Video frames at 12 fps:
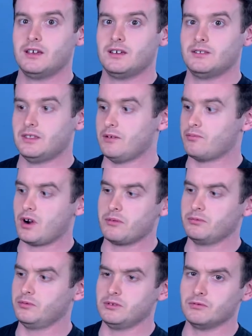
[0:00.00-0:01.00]
That
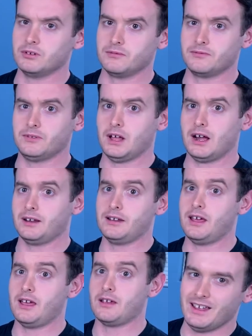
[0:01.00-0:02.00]
probably wouldn't fly
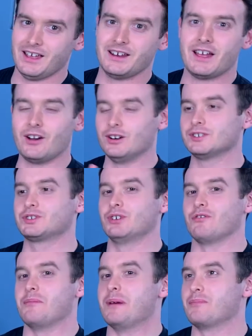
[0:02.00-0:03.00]
today. And I also
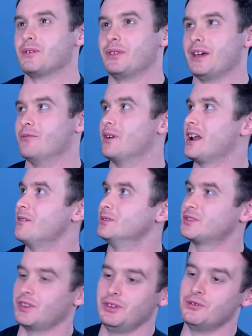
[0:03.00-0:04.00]
remember that when I
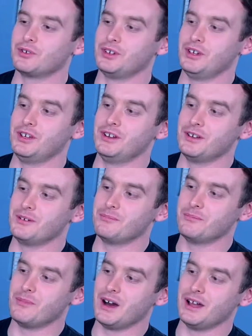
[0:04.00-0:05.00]
was a little kid,
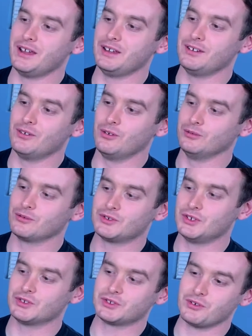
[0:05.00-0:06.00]
my older
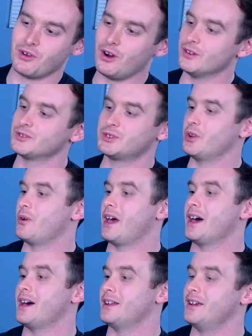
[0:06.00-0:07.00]
sister also
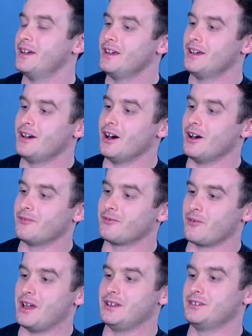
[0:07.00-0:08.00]
had a
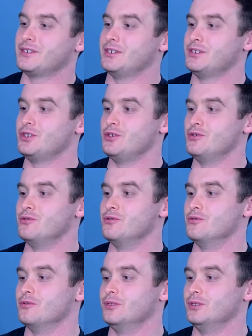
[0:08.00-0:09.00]
friend
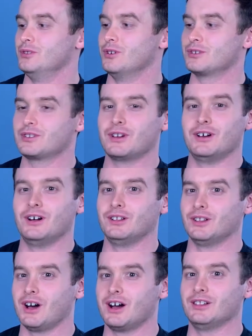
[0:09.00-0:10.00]
who looked a
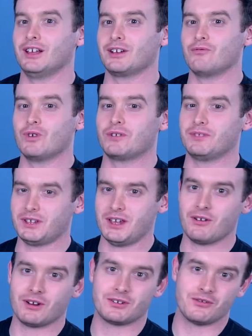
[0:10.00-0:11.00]
lot like one of the
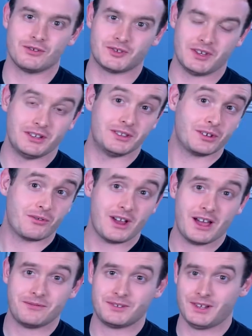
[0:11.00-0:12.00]
characters in The
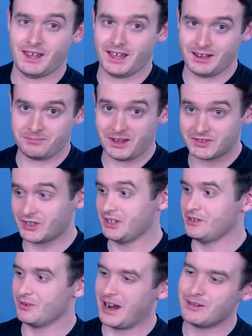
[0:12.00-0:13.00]
Craft. And
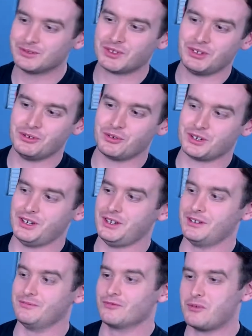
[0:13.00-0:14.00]
basically, when I was a little
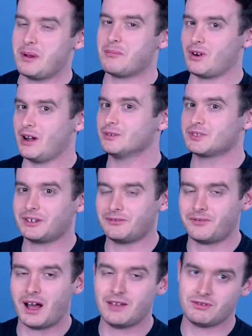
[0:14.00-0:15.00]
kid, remember, I was like
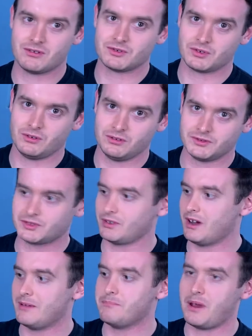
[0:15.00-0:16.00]
5 years old, so
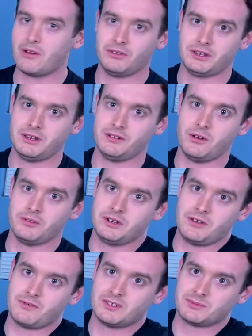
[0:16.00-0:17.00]
I barely know the
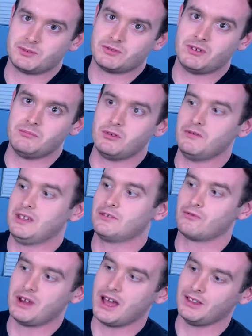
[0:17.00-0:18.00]
difference between movie and
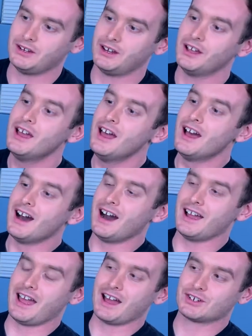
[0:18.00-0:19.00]
reality.
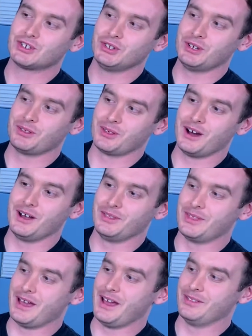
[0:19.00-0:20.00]
I actually thought
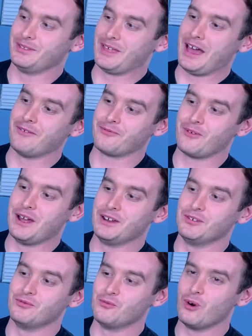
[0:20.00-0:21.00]
that that
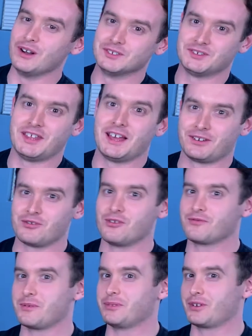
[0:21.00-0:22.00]
friend was that girl
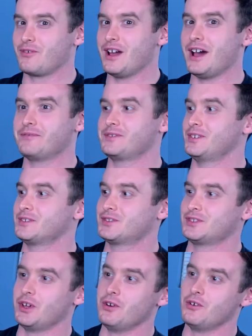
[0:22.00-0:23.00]
from The Craft,
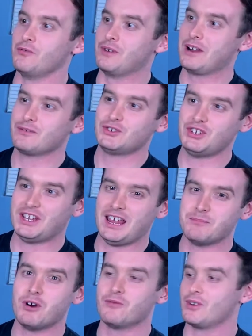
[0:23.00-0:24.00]
so whenever she
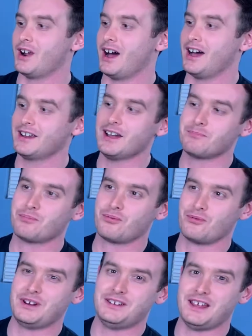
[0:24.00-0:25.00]
came over, I got
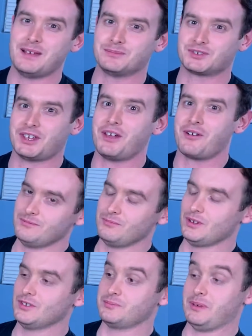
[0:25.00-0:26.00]
pretty damn scared.
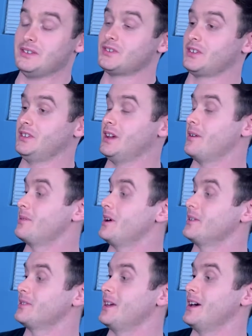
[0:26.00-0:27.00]
Because basically, I
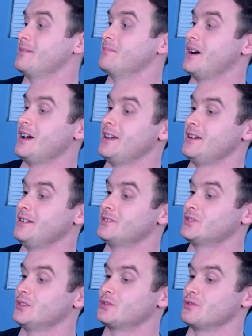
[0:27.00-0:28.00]
thought that my
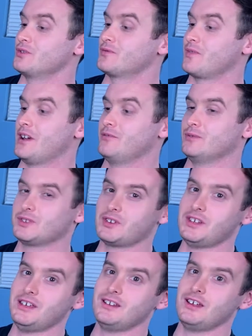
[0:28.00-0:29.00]
sister's friend was a
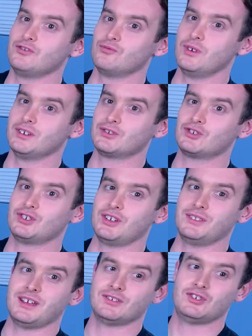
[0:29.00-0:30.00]
teenage witch
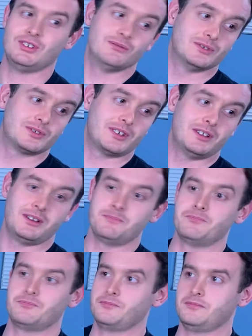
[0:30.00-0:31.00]
and that she was gonna
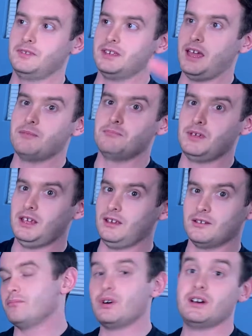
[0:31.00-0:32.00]
get me.
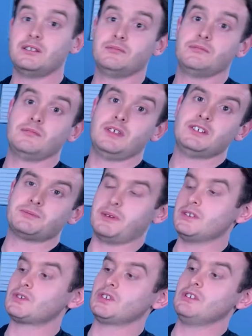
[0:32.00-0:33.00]
But that's
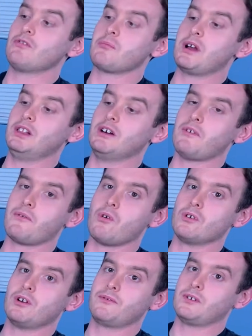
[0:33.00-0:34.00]
basically where my love of
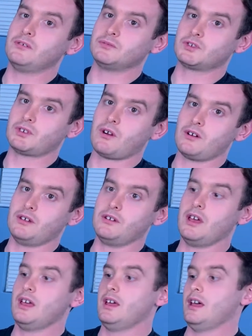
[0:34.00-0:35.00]
horror films started.
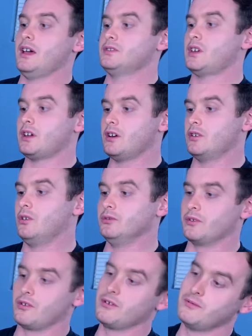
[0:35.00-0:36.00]
As I got
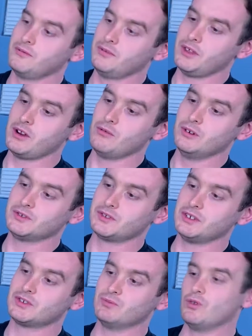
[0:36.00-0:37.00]
older, there was
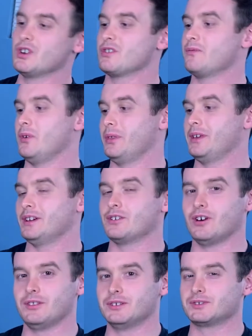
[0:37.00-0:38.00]
this wonderful thing
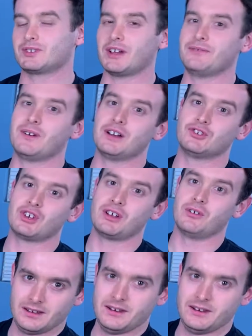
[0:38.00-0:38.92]
called the Sci-Fi Channel.